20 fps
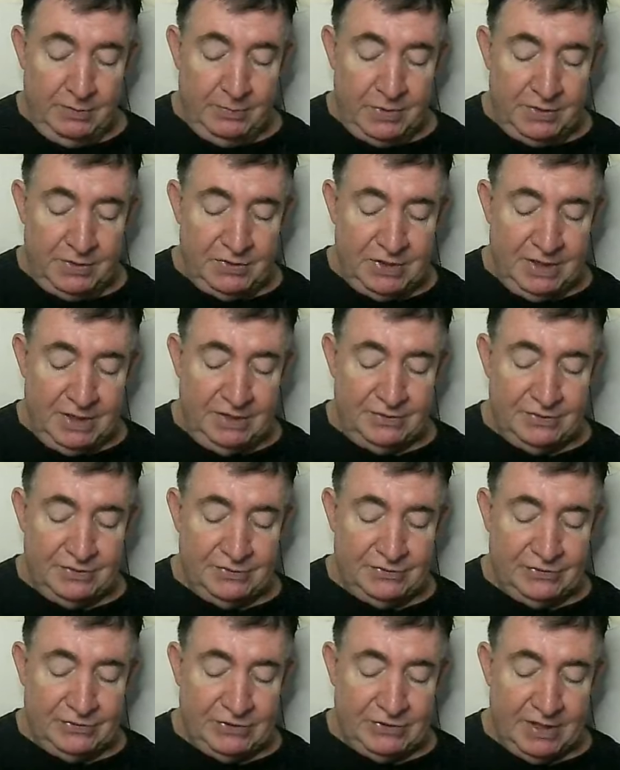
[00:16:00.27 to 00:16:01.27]
But
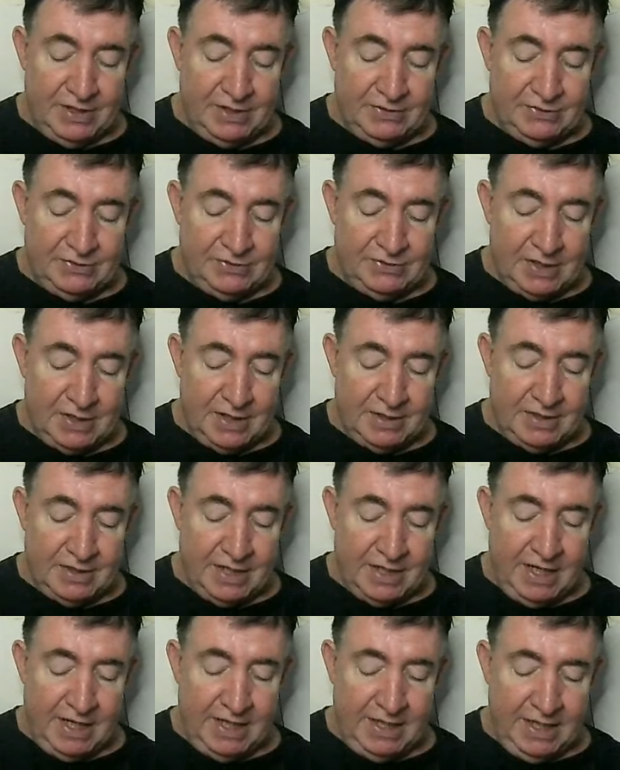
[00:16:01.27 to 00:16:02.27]
Jesus says, uh,
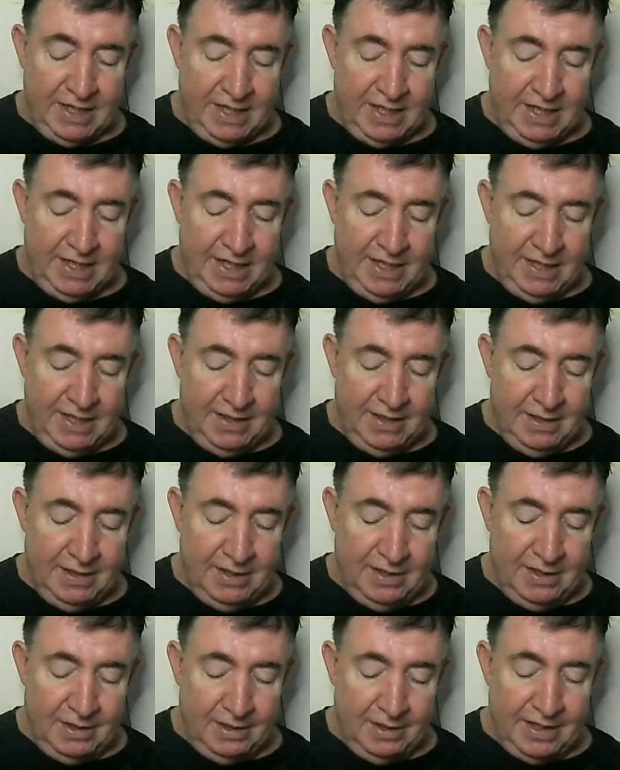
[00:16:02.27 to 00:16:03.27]
Take heed
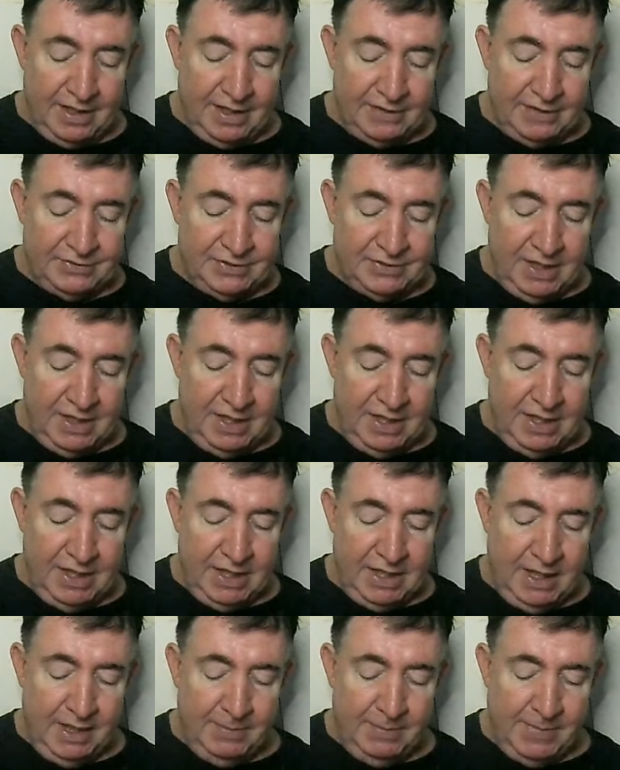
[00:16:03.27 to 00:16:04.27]
lest
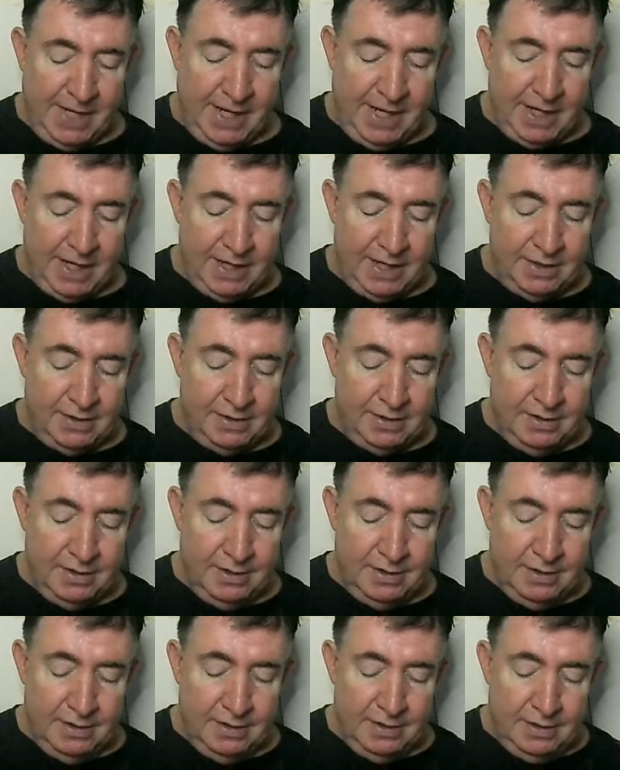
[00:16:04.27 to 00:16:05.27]
any man
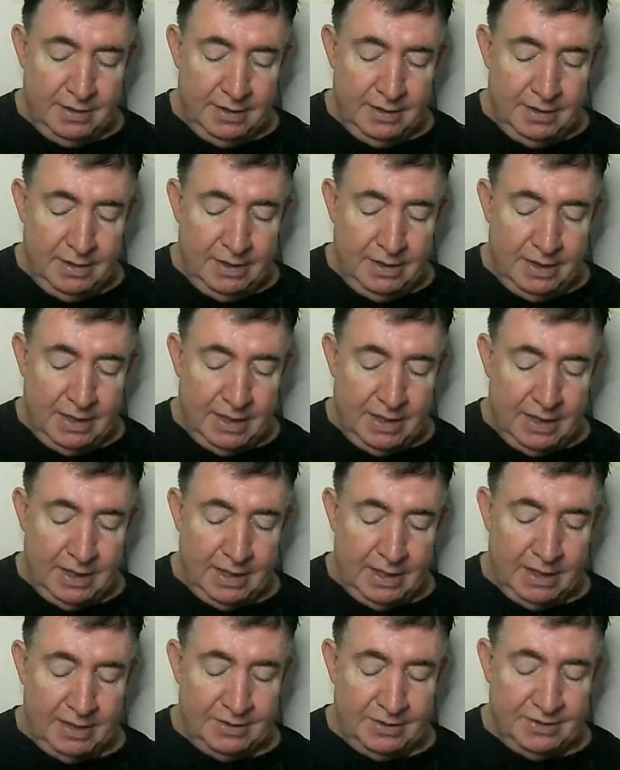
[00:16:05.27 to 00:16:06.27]

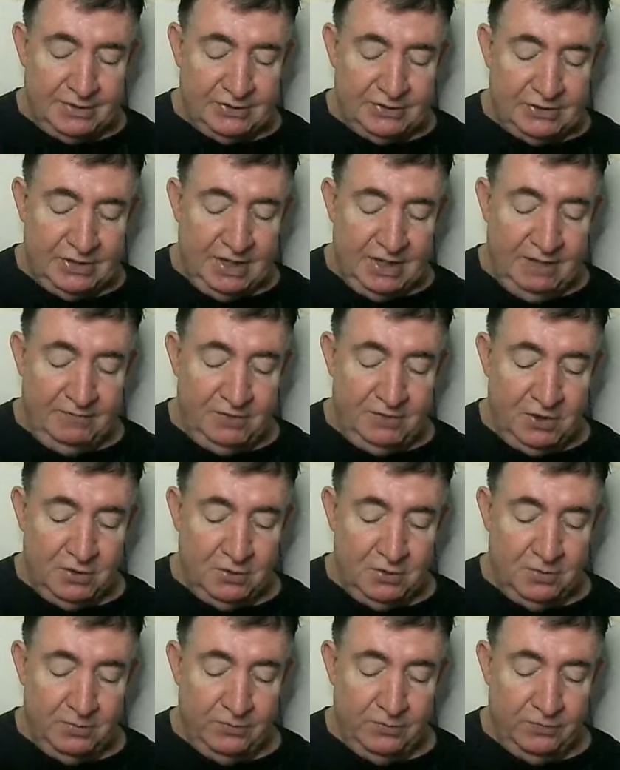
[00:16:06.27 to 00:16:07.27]
uh, deceive you.